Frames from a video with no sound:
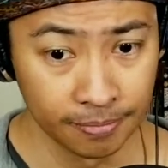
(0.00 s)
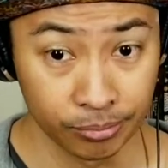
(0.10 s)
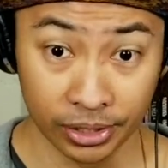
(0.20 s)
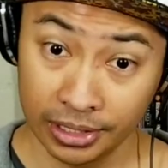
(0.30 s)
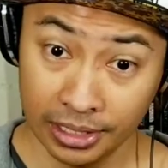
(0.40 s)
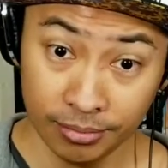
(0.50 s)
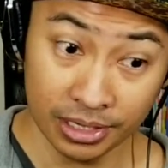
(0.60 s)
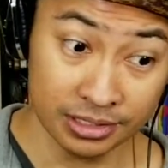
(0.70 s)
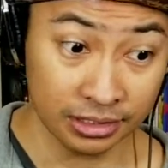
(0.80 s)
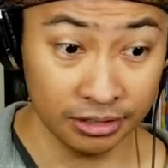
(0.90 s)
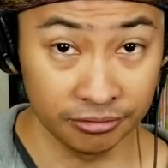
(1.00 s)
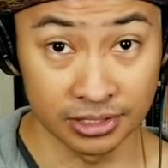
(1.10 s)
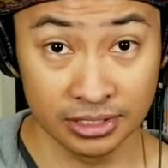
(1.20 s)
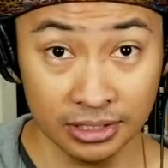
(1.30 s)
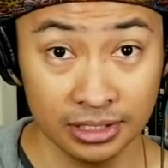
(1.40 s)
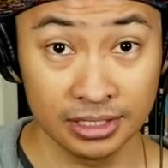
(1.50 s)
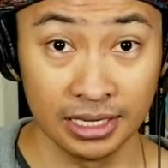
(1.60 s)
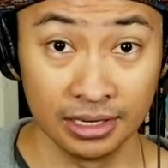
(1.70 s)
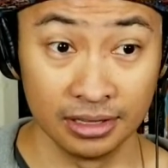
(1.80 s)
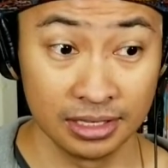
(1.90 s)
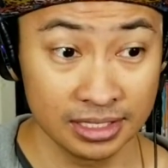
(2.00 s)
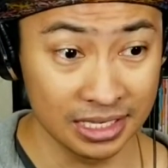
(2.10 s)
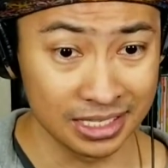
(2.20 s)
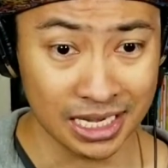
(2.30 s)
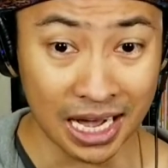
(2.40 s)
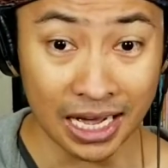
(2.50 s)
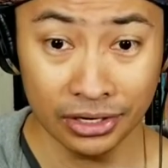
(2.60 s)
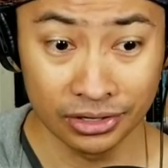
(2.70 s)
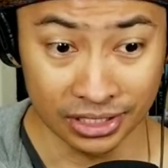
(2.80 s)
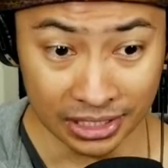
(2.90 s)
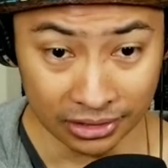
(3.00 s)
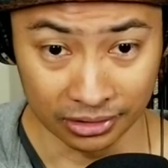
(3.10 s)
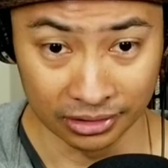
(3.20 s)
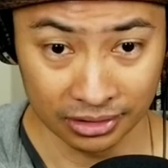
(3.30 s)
But he basically facilitated this entire deal